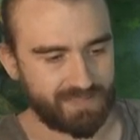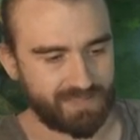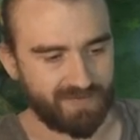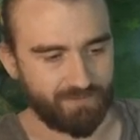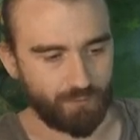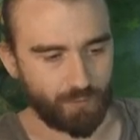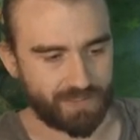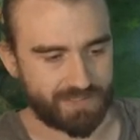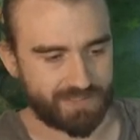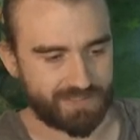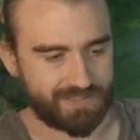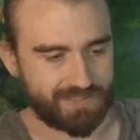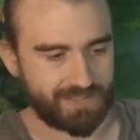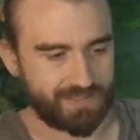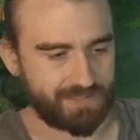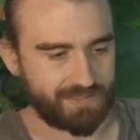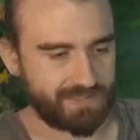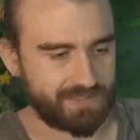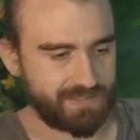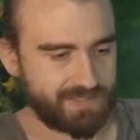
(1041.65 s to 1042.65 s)
Everyone has
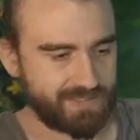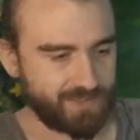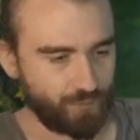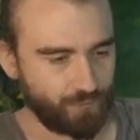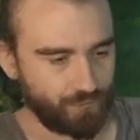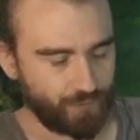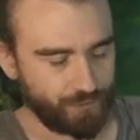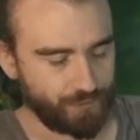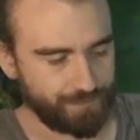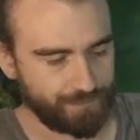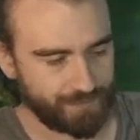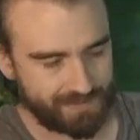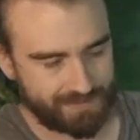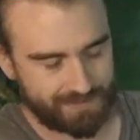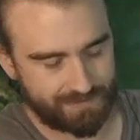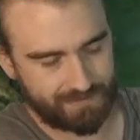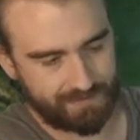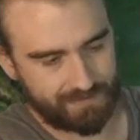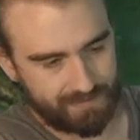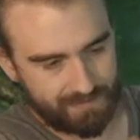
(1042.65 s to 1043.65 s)
conceded so far, but
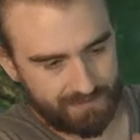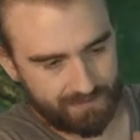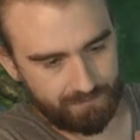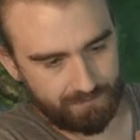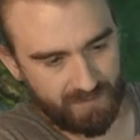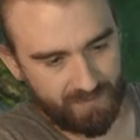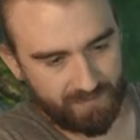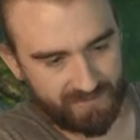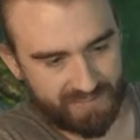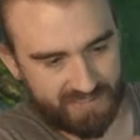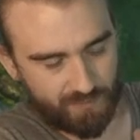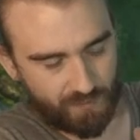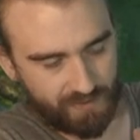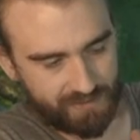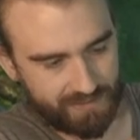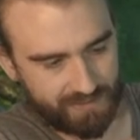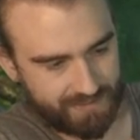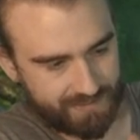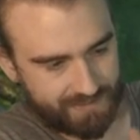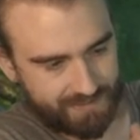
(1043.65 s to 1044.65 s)
maybe this one
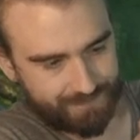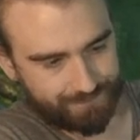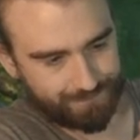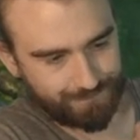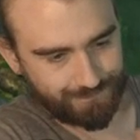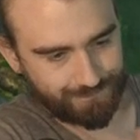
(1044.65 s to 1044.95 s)
doesn't.